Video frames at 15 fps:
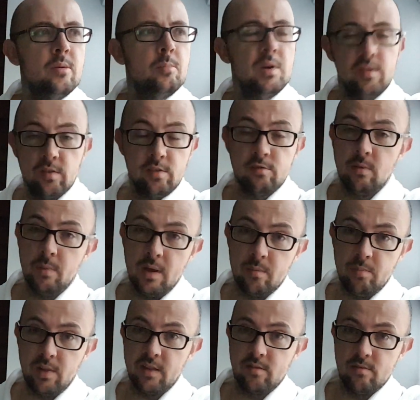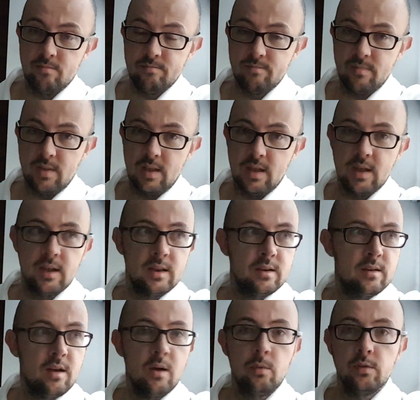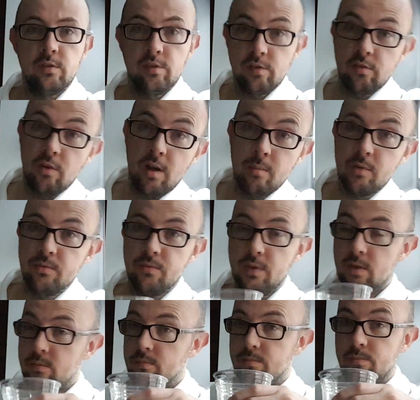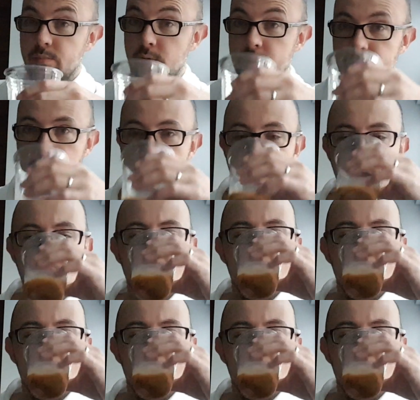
but it's extremely unpleasant. And I will describe it for you briefly.